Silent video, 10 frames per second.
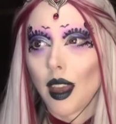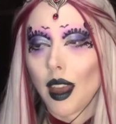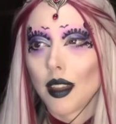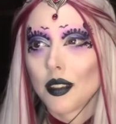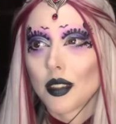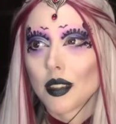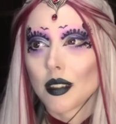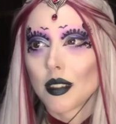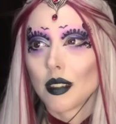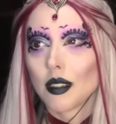
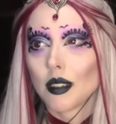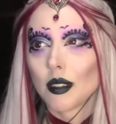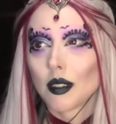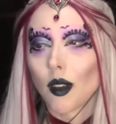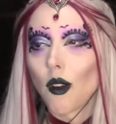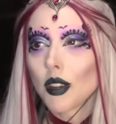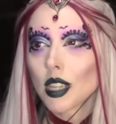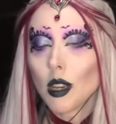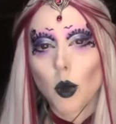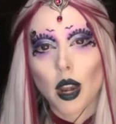
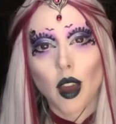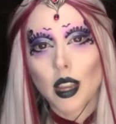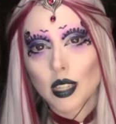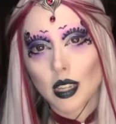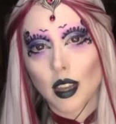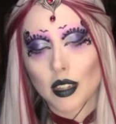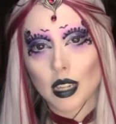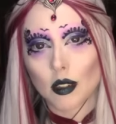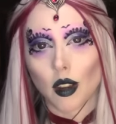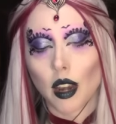honestly, when I see her
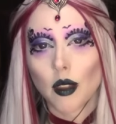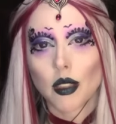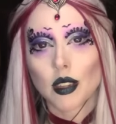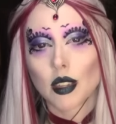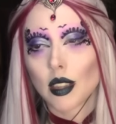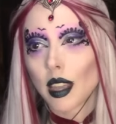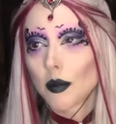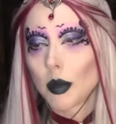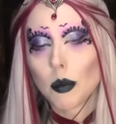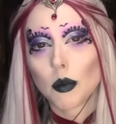TikTok, I know there's
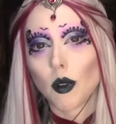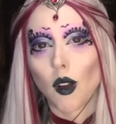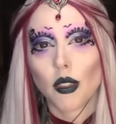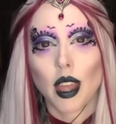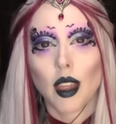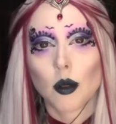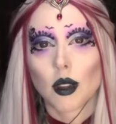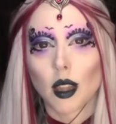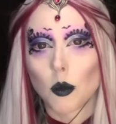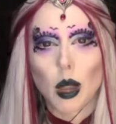people on there who
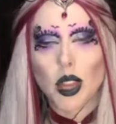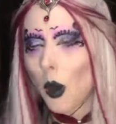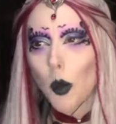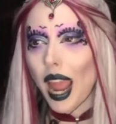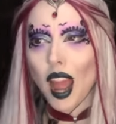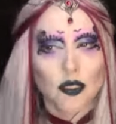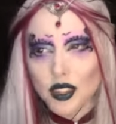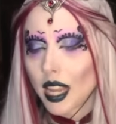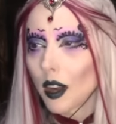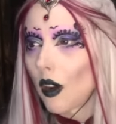are like, we have
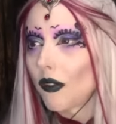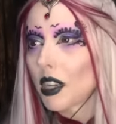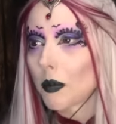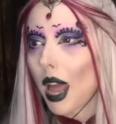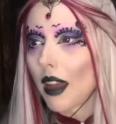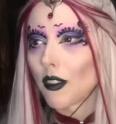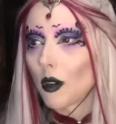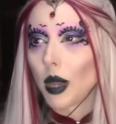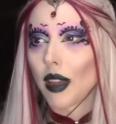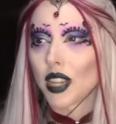to get her off this
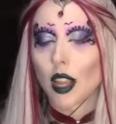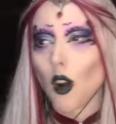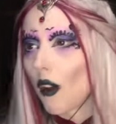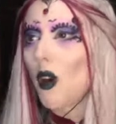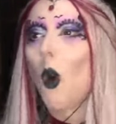platform. We have to get her off